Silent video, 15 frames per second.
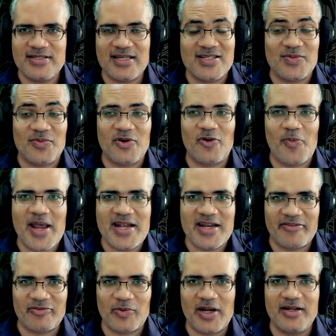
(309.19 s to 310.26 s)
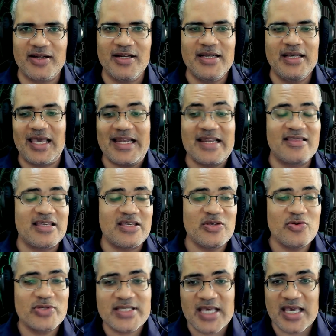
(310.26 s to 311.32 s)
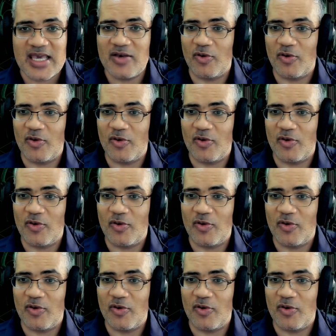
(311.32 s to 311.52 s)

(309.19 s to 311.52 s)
I just want to remind everyone anything you say